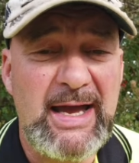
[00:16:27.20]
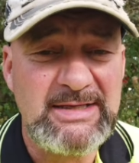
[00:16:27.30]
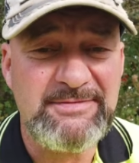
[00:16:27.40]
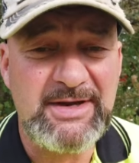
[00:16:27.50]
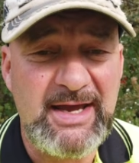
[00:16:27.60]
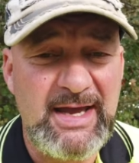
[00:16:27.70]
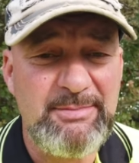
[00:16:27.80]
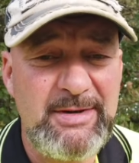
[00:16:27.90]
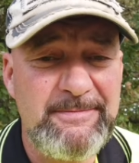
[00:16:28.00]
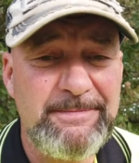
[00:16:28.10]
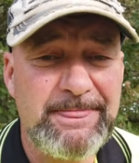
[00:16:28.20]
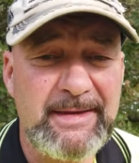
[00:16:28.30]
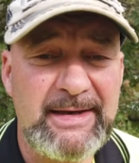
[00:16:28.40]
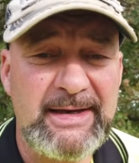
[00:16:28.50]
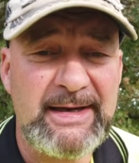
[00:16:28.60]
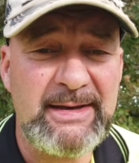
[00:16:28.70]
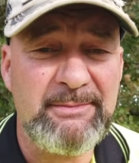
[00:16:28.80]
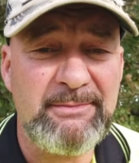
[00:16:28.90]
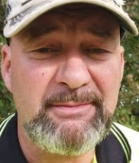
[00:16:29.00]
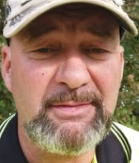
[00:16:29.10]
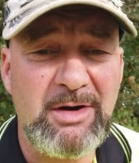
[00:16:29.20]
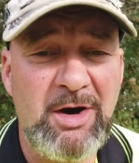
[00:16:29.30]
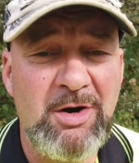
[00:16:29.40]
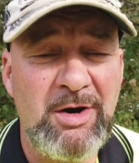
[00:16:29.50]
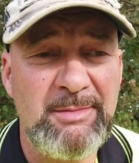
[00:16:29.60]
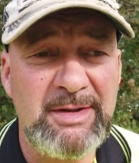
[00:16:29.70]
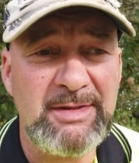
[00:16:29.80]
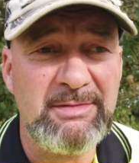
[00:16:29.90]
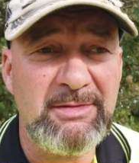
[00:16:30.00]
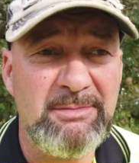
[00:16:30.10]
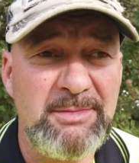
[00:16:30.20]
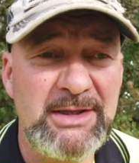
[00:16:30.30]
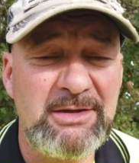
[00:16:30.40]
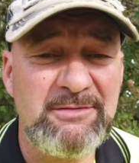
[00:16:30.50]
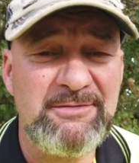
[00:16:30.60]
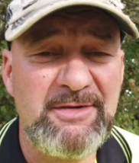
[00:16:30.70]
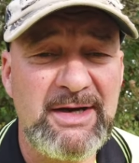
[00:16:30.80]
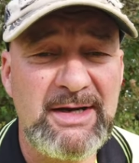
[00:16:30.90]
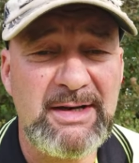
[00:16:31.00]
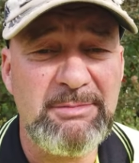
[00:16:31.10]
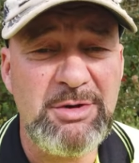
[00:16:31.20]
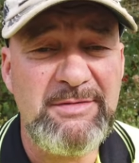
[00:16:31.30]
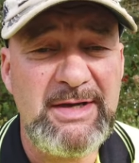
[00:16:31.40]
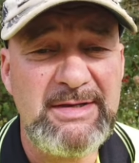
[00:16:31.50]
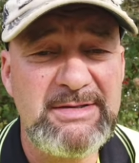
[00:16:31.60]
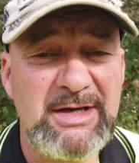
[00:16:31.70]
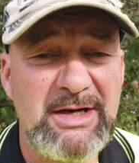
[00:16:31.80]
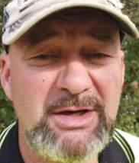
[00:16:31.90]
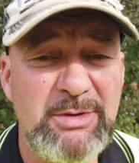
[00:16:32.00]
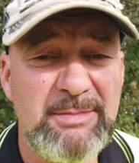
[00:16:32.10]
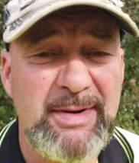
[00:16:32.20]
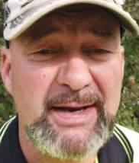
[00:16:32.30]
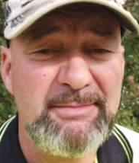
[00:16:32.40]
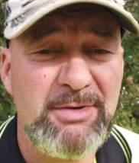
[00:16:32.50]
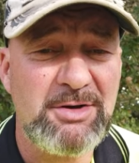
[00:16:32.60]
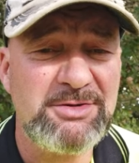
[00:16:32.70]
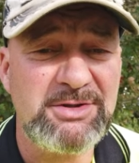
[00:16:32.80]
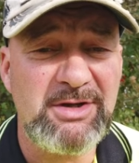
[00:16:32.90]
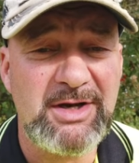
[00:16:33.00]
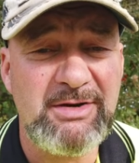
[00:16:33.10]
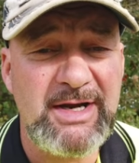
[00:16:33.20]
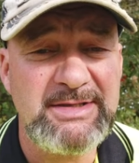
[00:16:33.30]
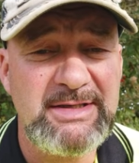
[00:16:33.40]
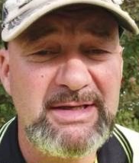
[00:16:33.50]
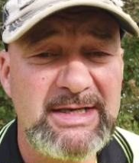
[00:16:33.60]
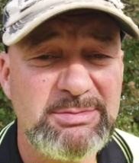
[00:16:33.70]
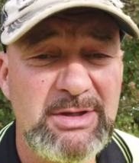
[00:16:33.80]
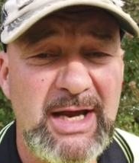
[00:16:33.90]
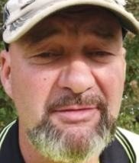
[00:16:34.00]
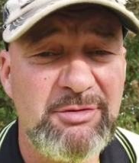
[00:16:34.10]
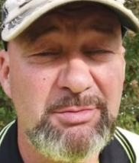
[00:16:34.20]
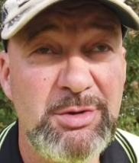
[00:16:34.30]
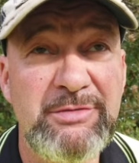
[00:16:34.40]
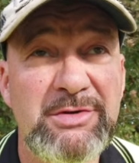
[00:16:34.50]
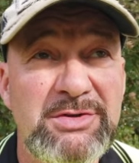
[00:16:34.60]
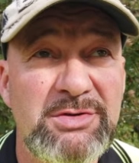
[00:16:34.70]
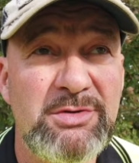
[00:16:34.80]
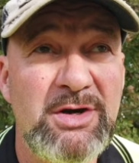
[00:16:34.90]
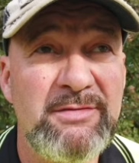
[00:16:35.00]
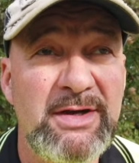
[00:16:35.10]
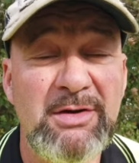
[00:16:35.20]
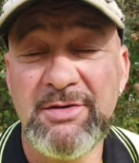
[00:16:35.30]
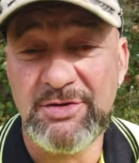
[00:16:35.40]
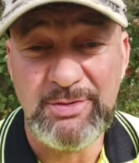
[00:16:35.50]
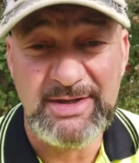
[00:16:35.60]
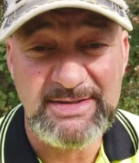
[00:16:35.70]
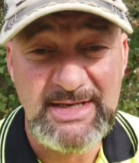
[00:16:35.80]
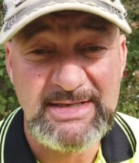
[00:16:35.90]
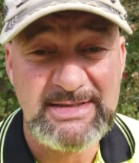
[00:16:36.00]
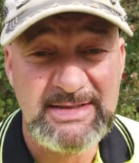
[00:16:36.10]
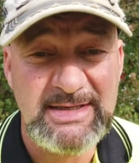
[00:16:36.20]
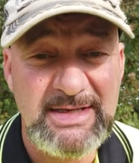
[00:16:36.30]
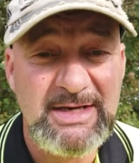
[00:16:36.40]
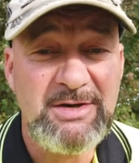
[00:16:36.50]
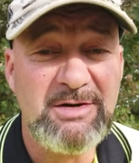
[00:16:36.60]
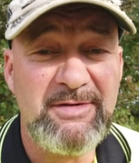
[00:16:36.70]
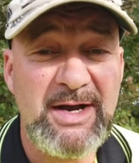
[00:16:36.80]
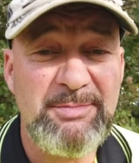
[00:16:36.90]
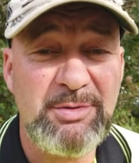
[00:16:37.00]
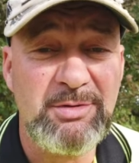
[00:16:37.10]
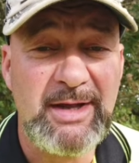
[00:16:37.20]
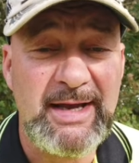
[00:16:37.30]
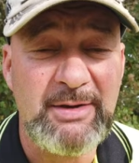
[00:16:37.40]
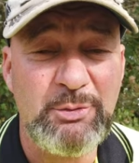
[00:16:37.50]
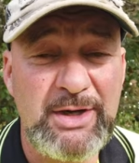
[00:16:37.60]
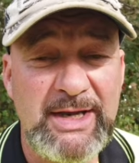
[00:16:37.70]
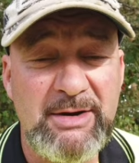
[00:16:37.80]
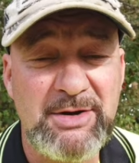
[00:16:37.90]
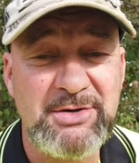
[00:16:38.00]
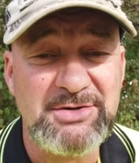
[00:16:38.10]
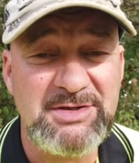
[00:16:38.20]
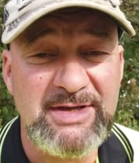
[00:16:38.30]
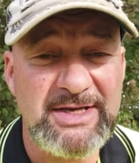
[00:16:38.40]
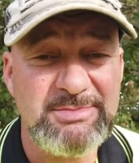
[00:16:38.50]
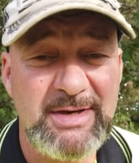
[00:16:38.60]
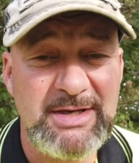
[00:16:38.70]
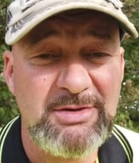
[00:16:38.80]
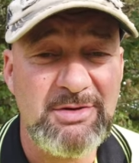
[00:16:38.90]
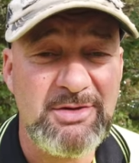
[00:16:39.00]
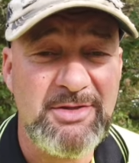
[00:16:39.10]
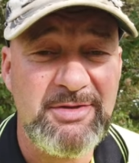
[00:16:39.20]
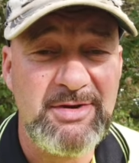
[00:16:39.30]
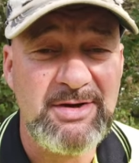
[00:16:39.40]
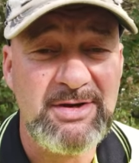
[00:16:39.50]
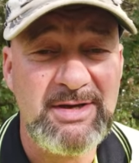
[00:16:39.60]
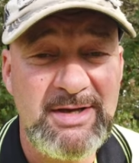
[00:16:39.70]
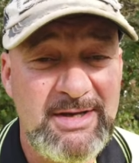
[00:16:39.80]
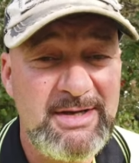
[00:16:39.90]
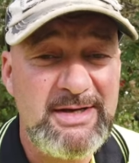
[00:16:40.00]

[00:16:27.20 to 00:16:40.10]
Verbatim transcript: as for camping, um, I'm in the middle of uh, moving, so we're packing boxes like crazy as we have the removalists arriving on the twenty-sixth of April, and we go across to Tasmania on the third,